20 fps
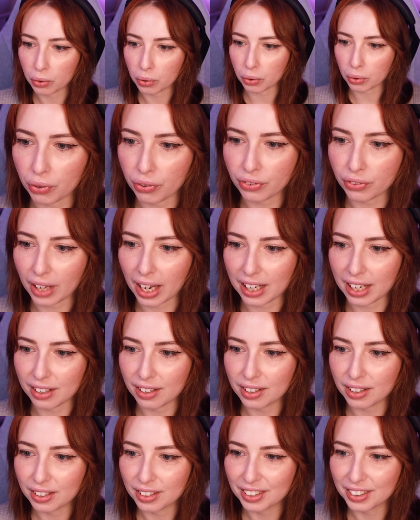Ooh,
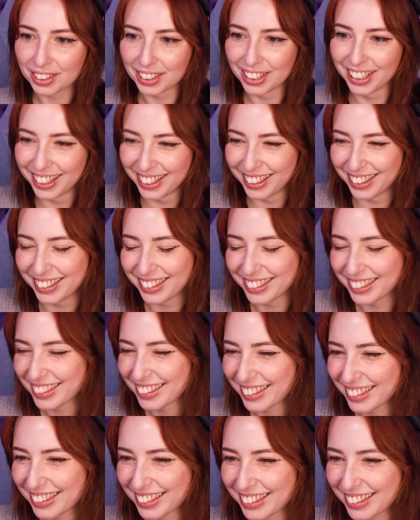steak. We'll take the soup.